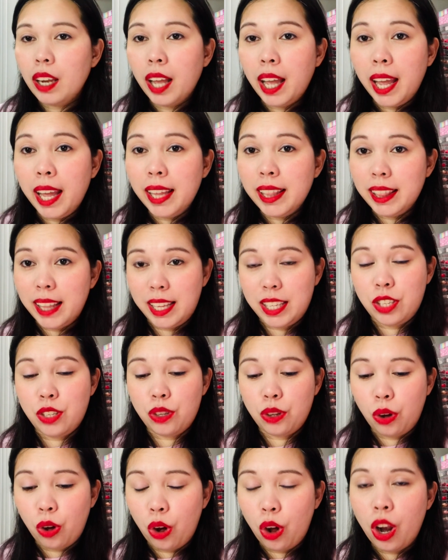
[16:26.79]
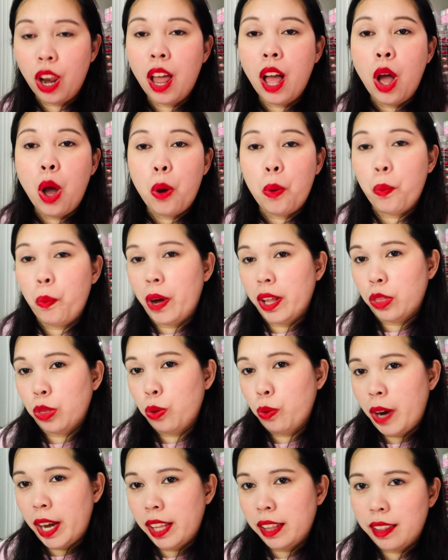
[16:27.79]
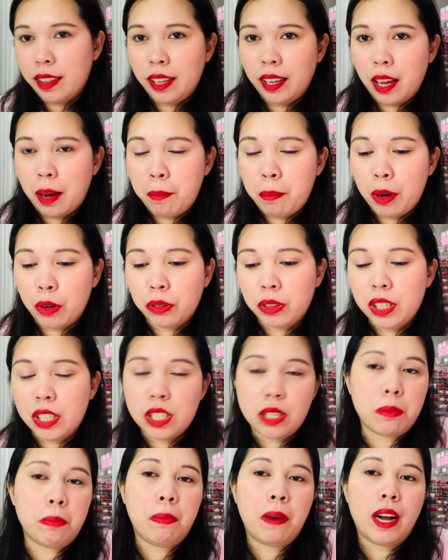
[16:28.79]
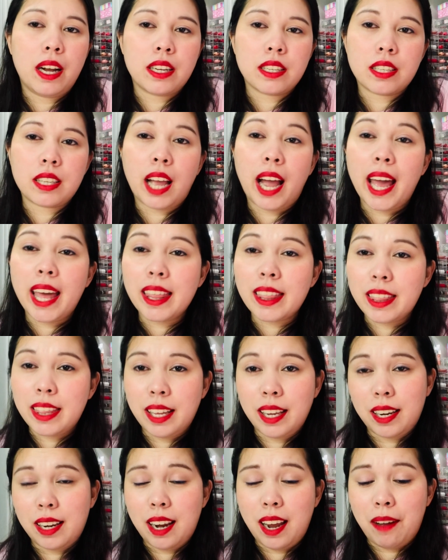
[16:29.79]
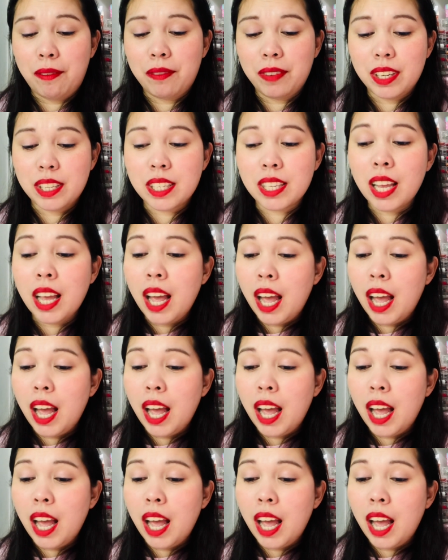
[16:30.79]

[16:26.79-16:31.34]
And that's all. What do I think about this box? I think, lovelies,